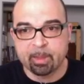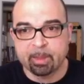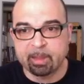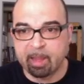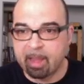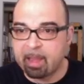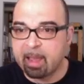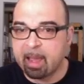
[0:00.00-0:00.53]

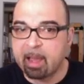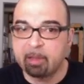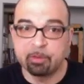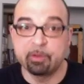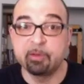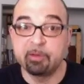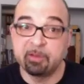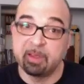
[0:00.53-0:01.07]
they had
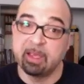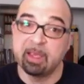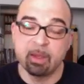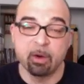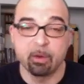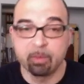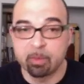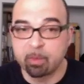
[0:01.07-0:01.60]
to sing
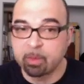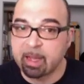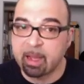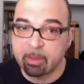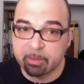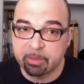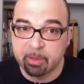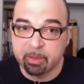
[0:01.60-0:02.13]
over what I
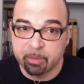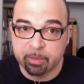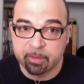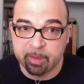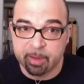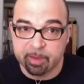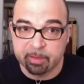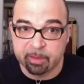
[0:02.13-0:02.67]
was
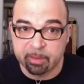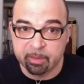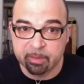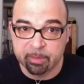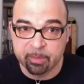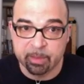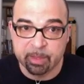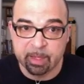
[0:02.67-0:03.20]
improvising.
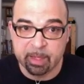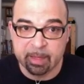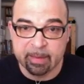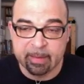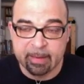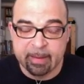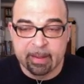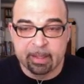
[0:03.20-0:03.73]
Okay,
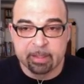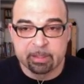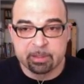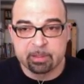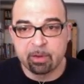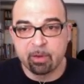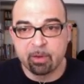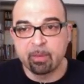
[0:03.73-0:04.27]

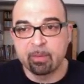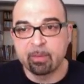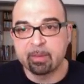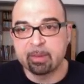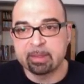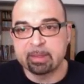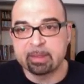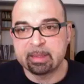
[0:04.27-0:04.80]
so
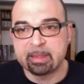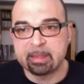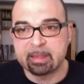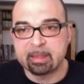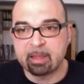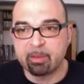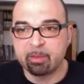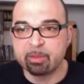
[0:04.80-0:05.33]

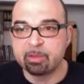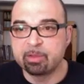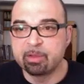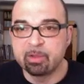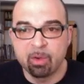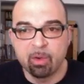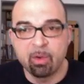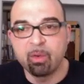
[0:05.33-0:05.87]
there was
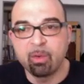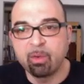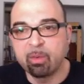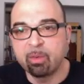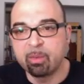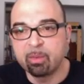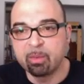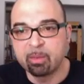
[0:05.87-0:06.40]

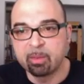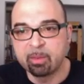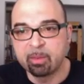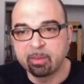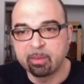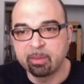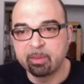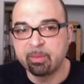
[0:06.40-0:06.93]
no
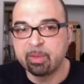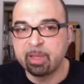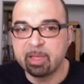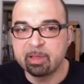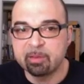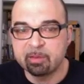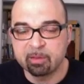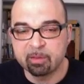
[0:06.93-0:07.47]

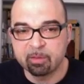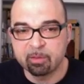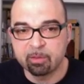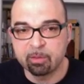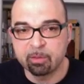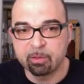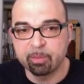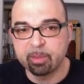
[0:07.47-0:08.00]
reason
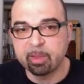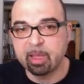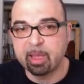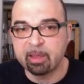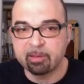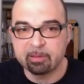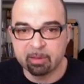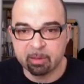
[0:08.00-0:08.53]
to
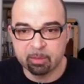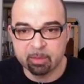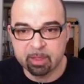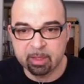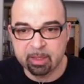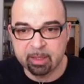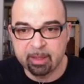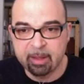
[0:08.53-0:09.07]
play
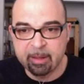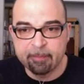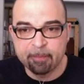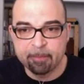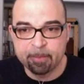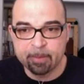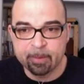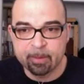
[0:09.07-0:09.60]
something,
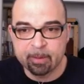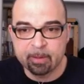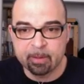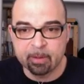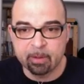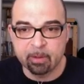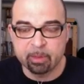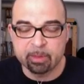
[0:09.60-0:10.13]

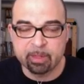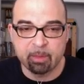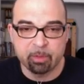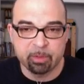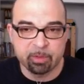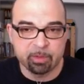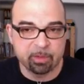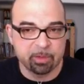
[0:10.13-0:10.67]
that
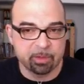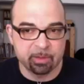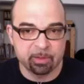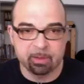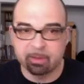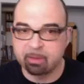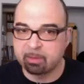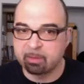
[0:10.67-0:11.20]
was just
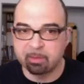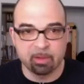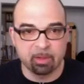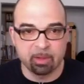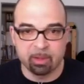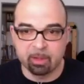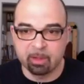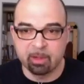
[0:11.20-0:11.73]

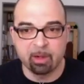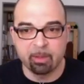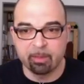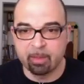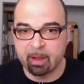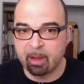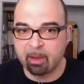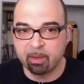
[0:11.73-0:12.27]
gonna come
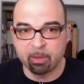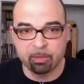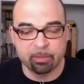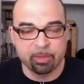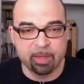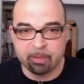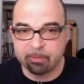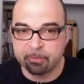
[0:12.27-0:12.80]
out of
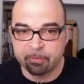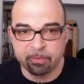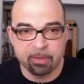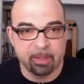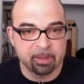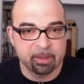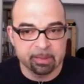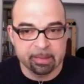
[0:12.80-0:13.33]
left
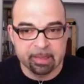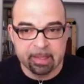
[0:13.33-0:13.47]
field.